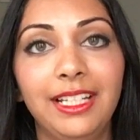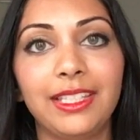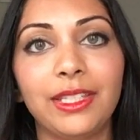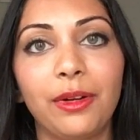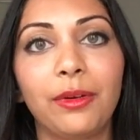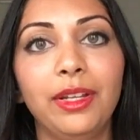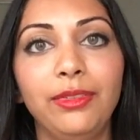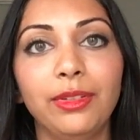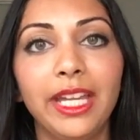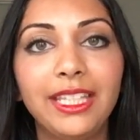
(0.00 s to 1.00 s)
So
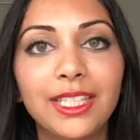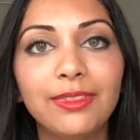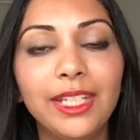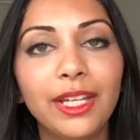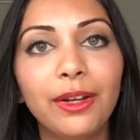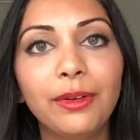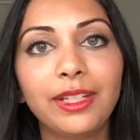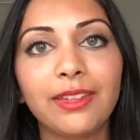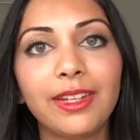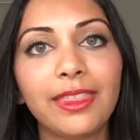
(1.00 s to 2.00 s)
if you like this video,
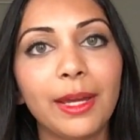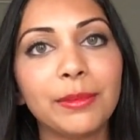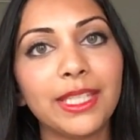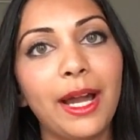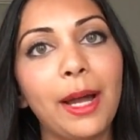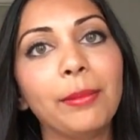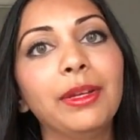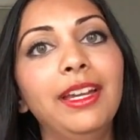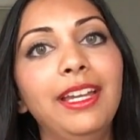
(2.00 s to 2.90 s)
give it a thumbs up,